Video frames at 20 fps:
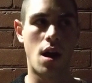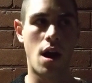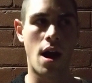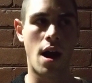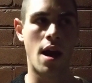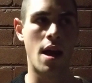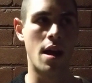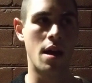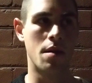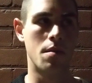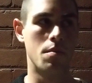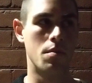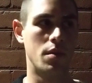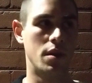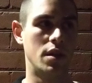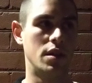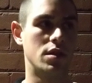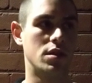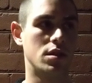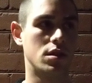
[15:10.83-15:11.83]
I am
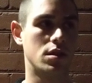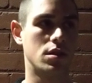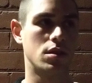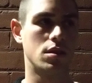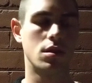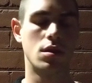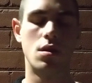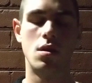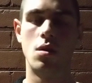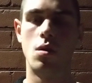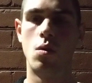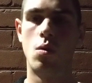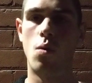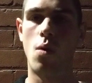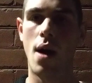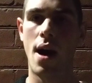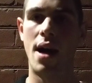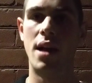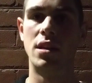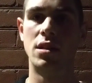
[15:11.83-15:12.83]
this
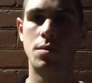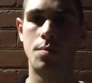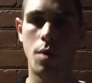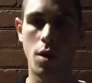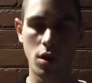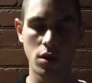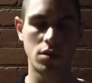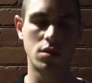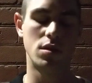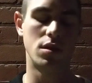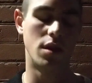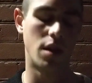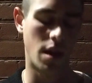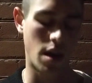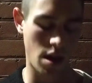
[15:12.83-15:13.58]
wise person.